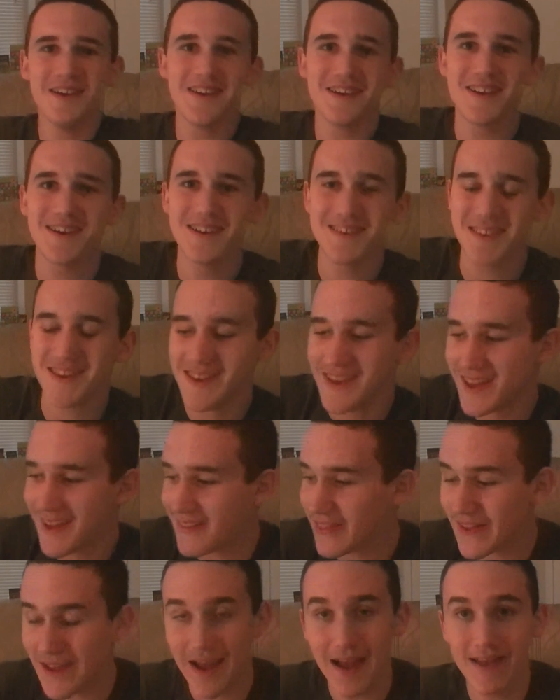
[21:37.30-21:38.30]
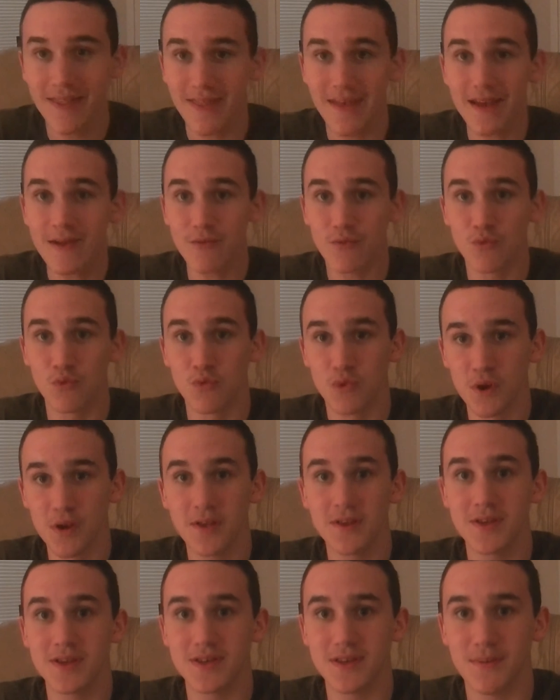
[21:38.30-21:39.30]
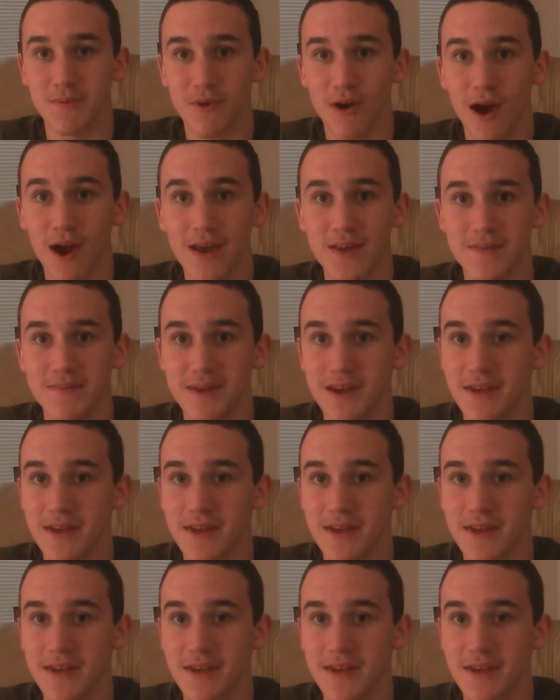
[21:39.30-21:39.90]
Because, like, that really surprised me.